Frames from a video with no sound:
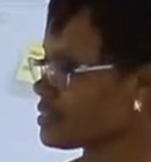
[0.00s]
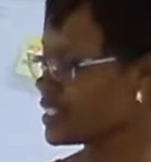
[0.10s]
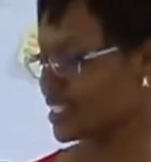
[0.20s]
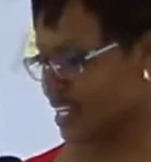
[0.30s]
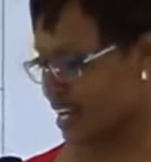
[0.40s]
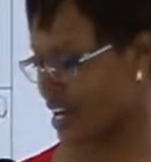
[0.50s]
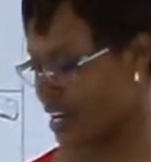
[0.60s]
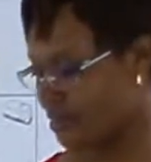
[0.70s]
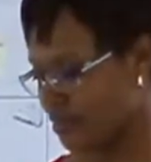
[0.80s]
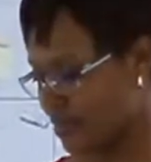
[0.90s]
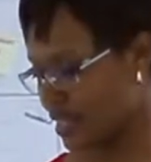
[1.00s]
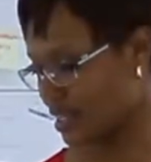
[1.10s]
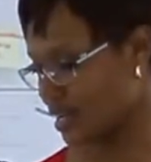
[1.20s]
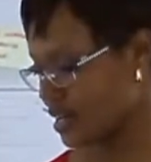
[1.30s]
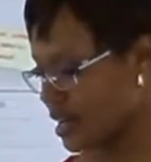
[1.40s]
This guy, the
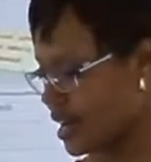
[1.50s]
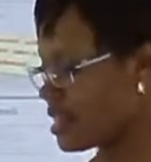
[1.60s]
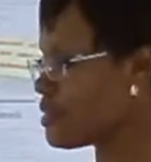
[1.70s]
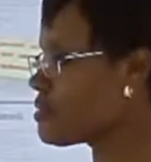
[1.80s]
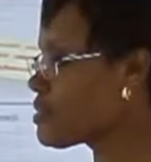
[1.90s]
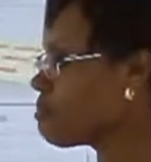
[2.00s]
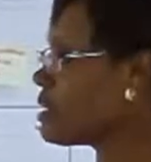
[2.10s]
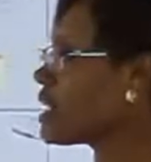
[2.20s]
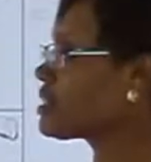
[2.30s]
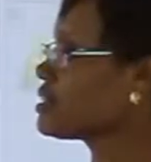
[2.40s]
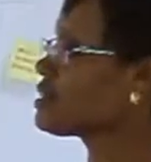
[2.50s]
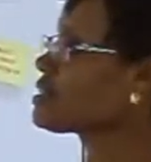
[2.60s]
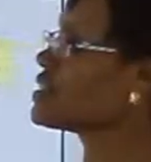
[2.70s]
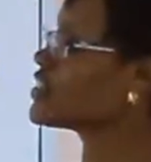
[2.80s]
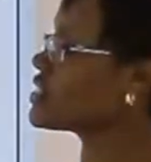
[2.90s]
third guy, the one with the black
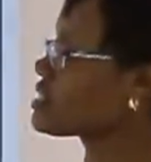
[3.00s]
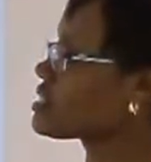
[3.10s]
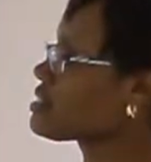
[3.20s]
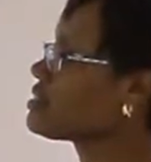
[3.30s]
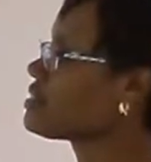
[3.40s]
t-shirt,